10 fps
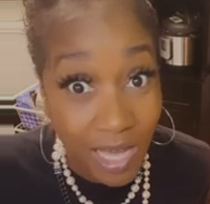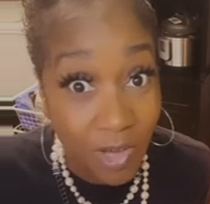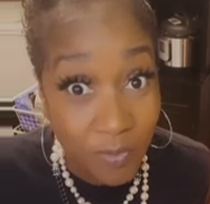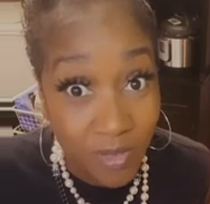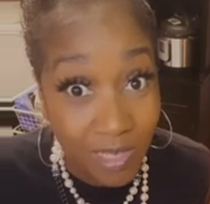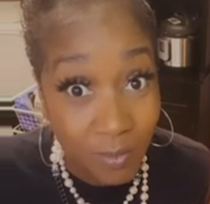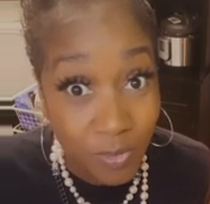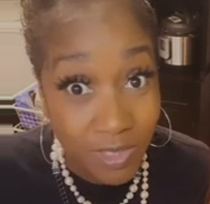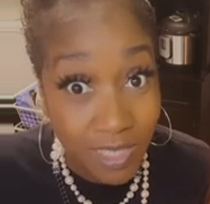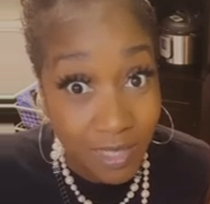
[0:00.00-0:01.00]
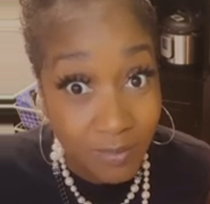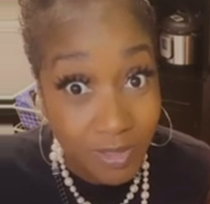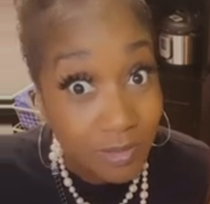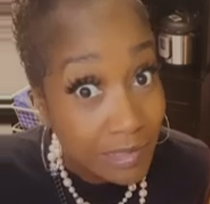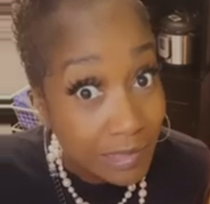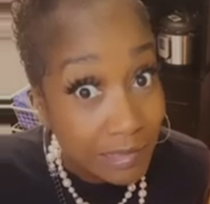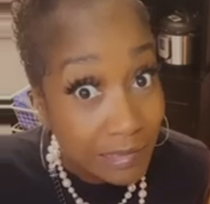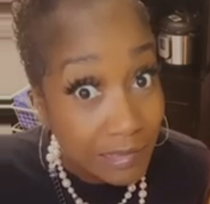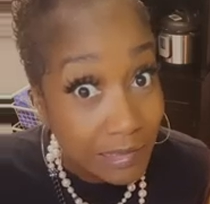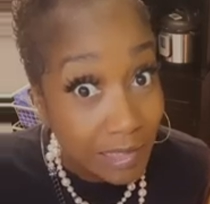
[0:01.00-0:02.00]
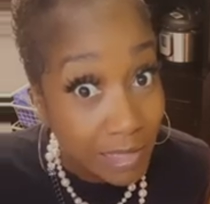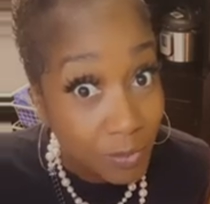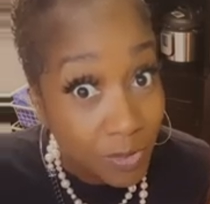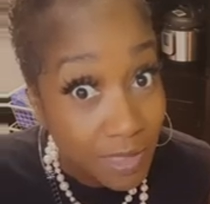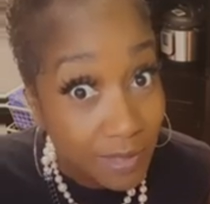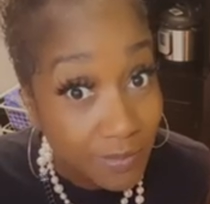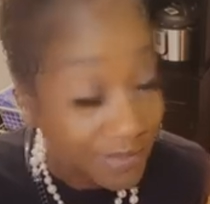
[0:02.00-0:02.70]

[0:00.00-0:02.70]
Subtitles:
I hope y'all like pork chops. Y'all like pork chops?